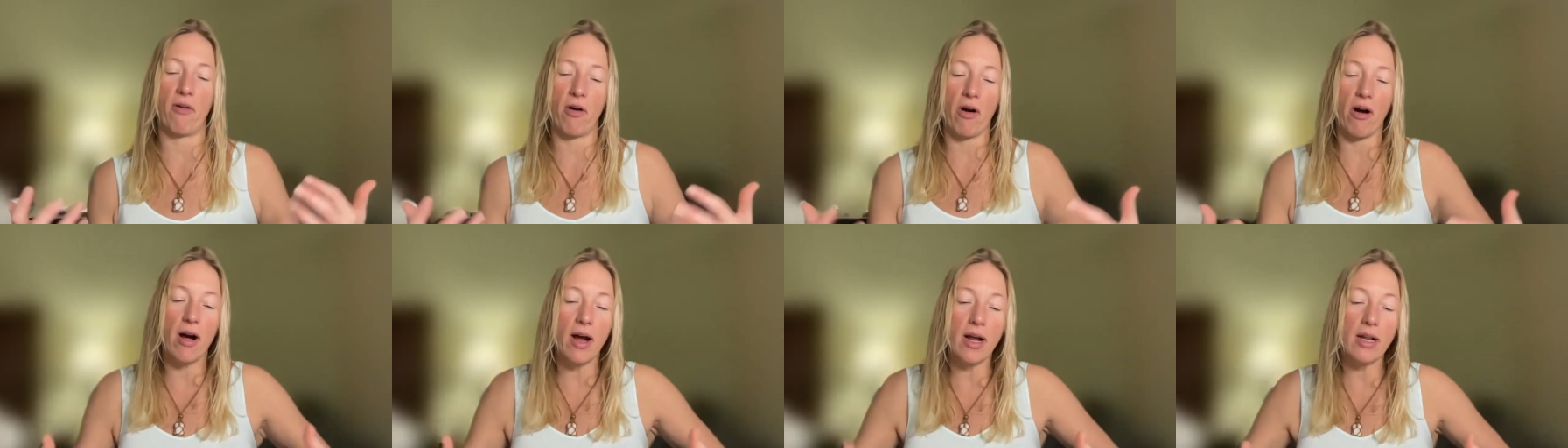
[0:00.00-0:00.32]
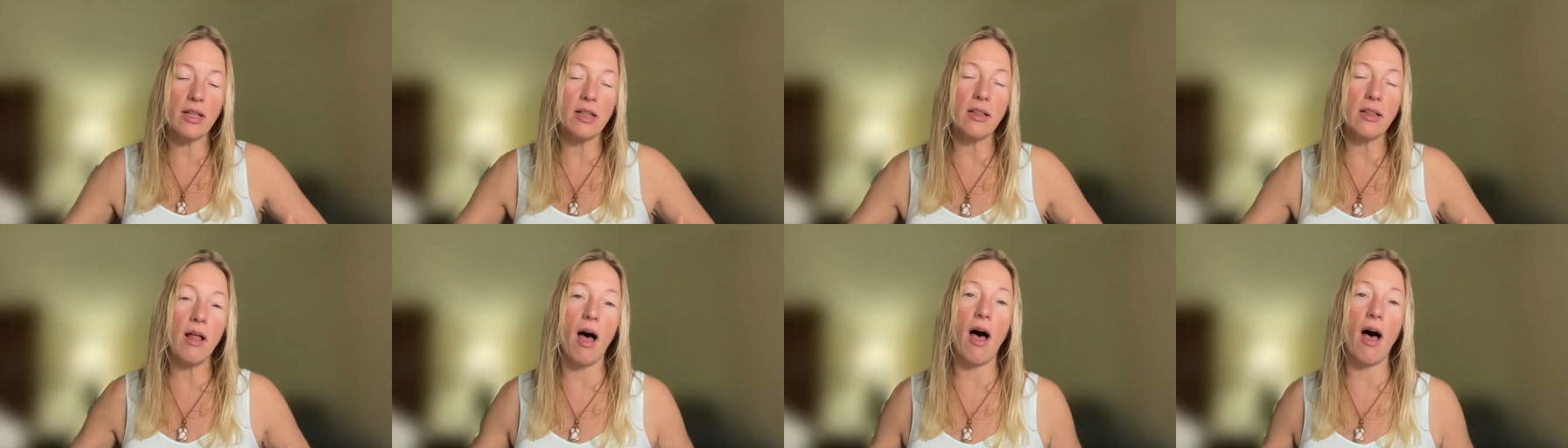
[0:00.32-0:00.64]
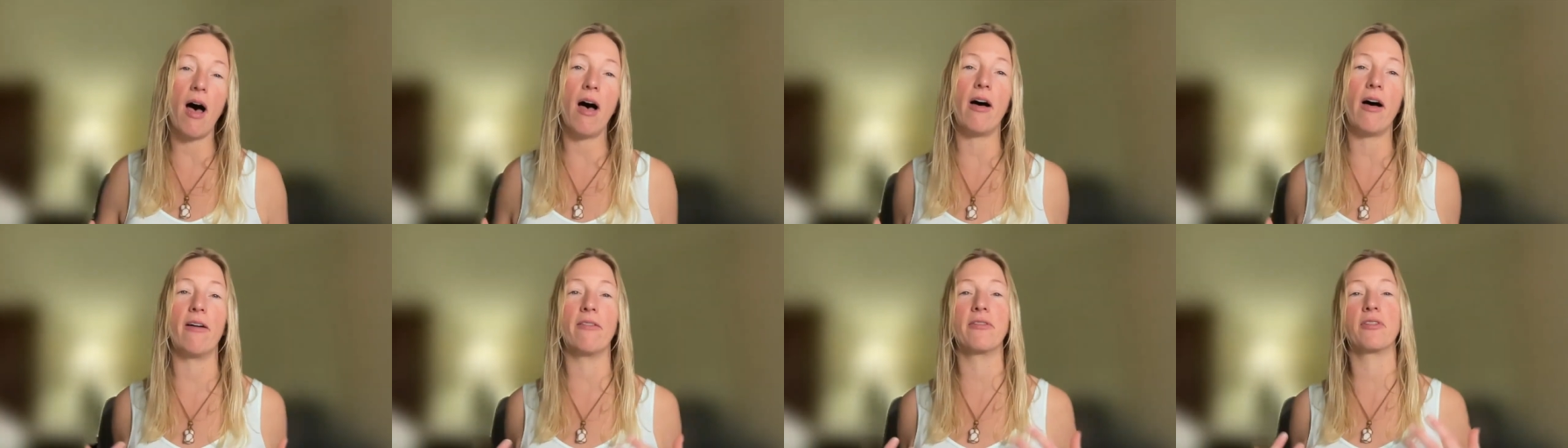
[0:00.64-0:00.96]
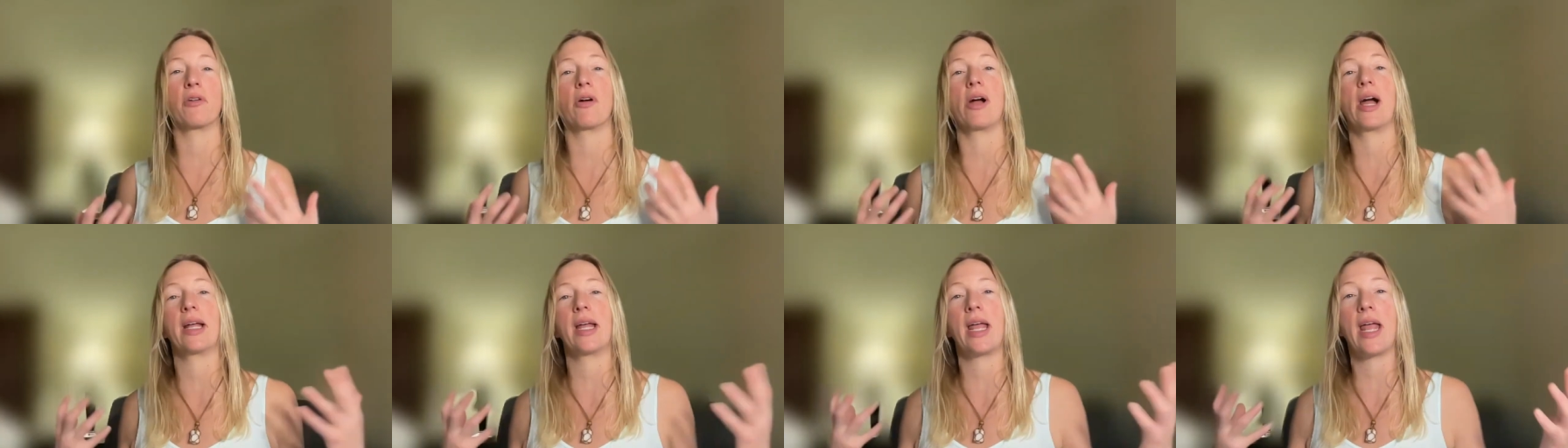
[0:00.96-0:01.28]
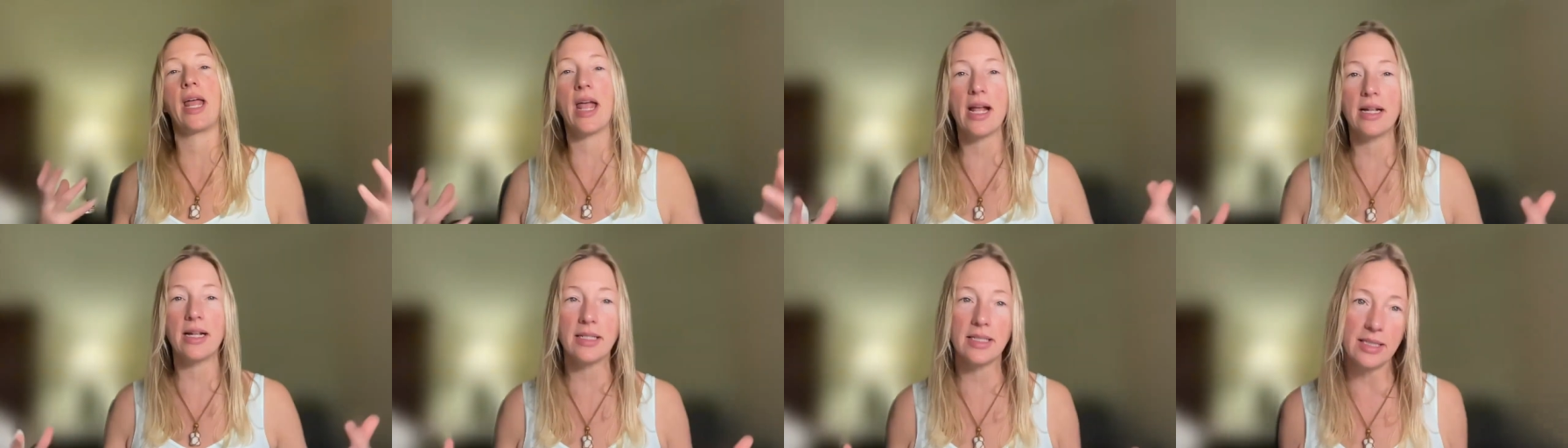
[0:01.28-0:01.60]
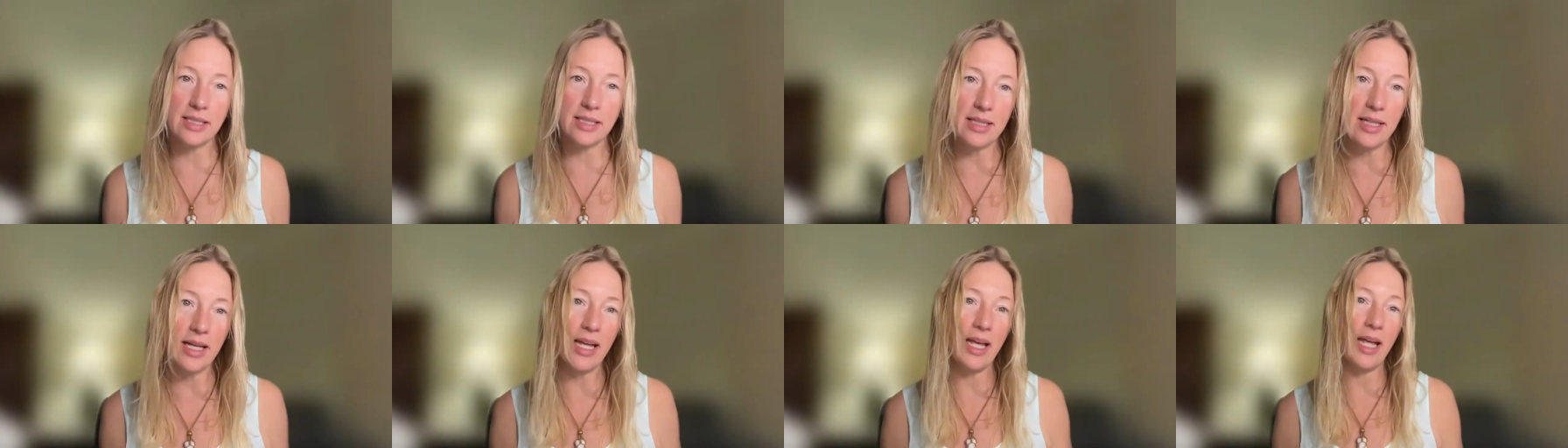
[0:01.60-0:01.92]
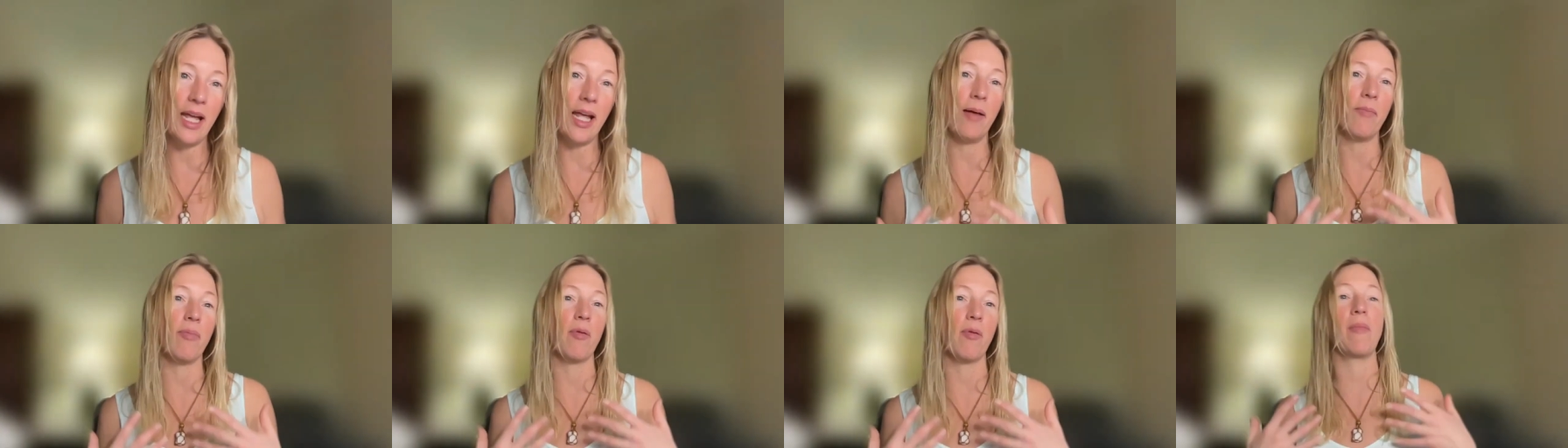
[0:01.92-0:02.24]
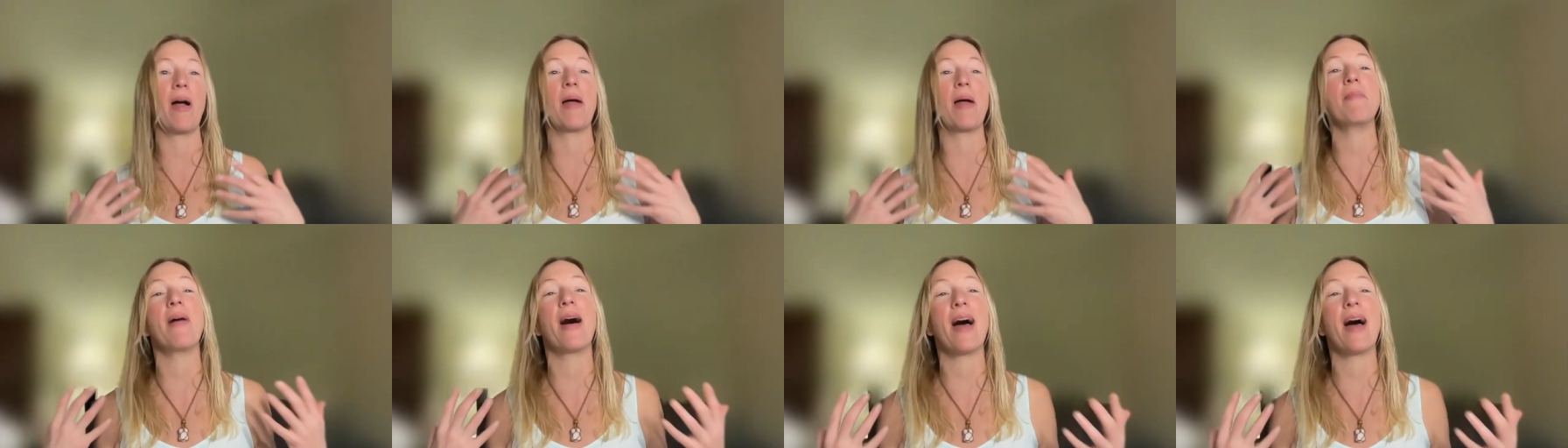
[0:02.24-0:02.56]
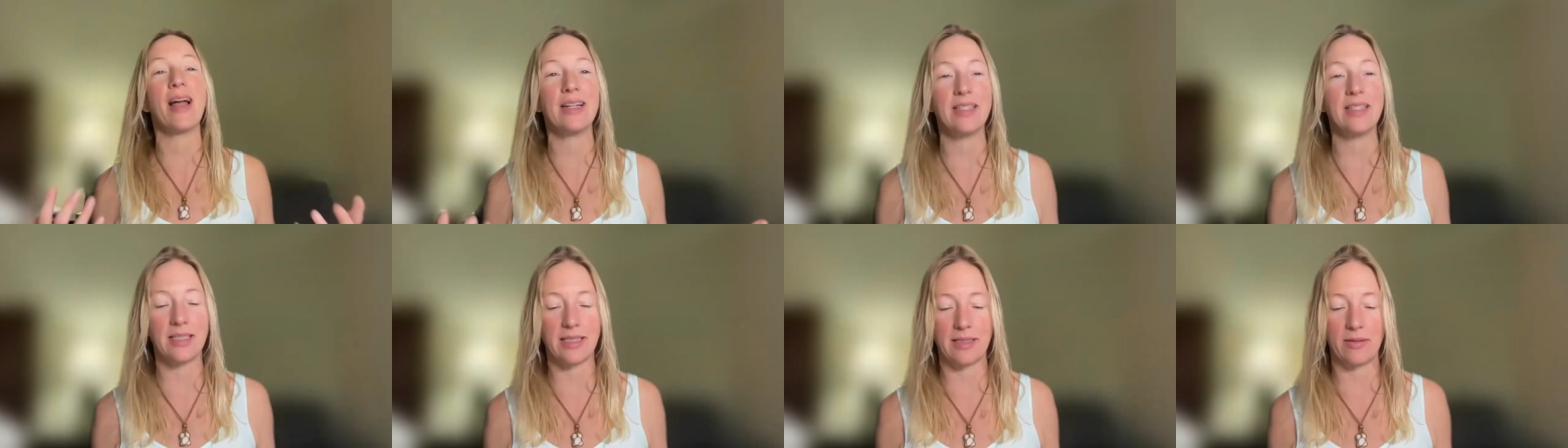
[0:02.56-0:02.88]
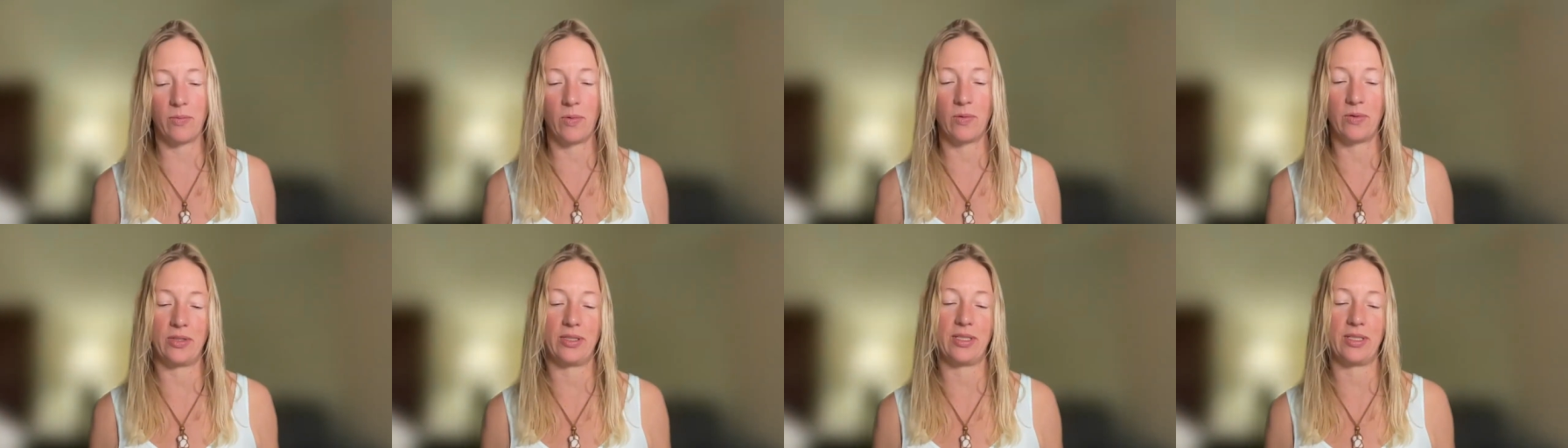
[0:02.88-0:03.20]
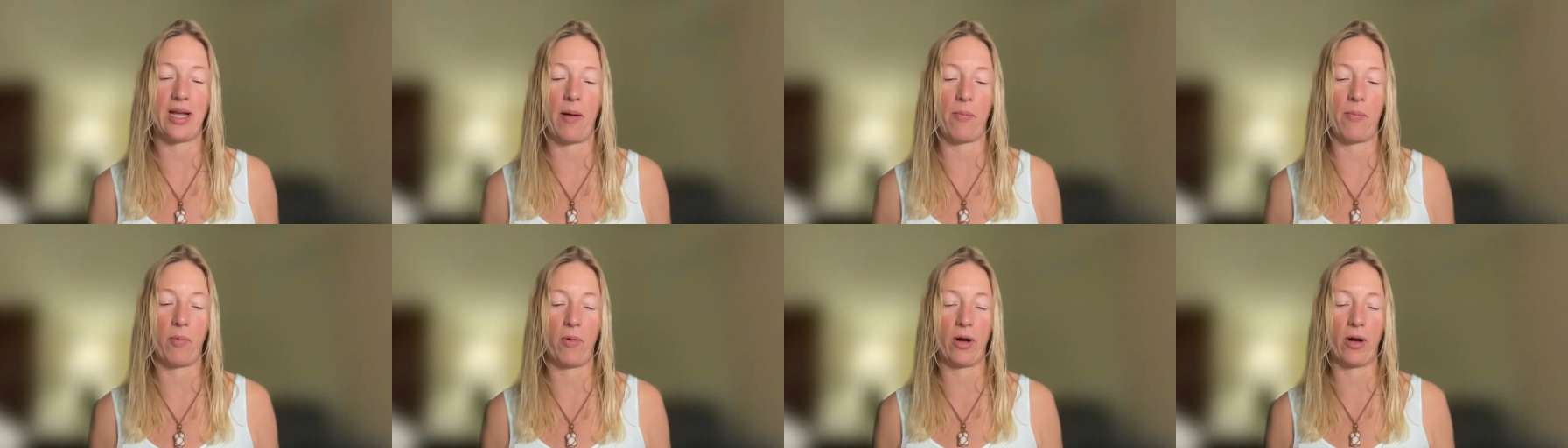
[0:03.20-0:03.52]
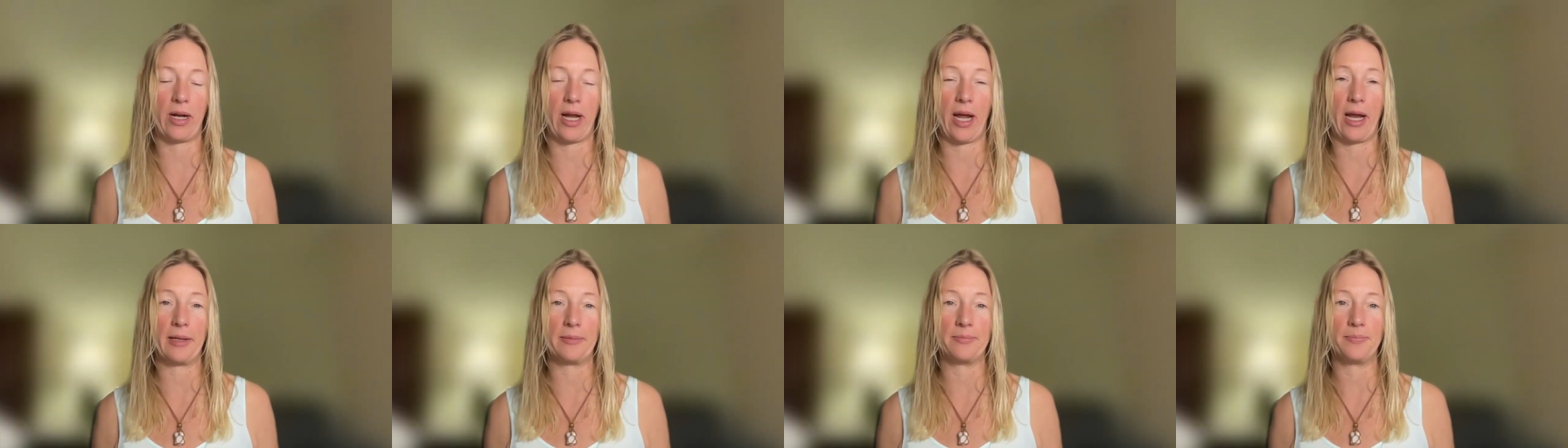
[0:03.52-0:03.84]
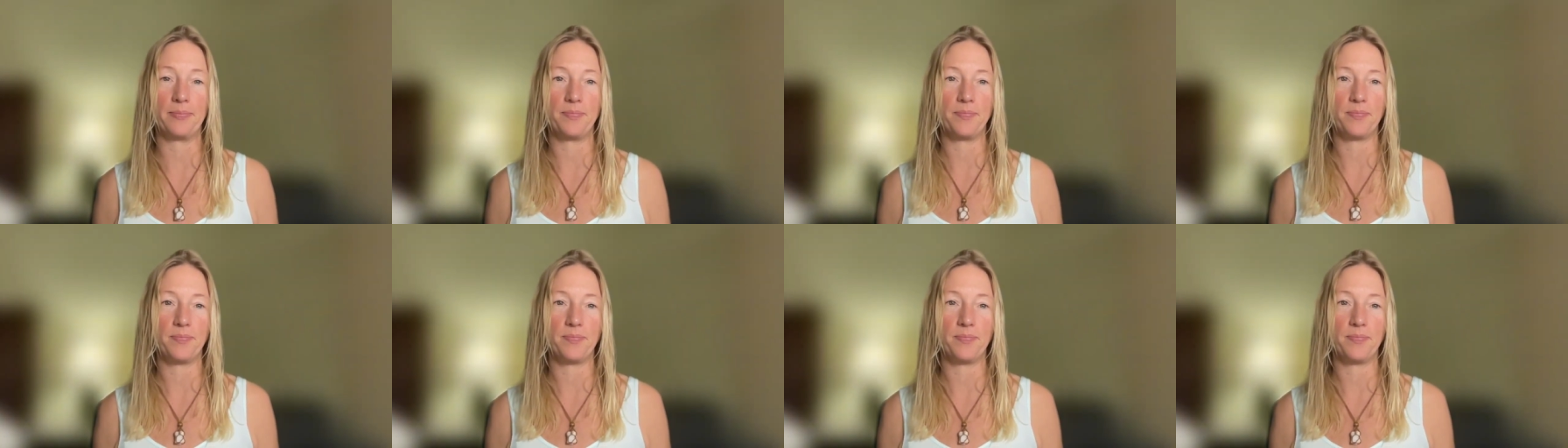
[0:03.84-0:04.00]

or unloved or i can't sleep or my mind won't stop working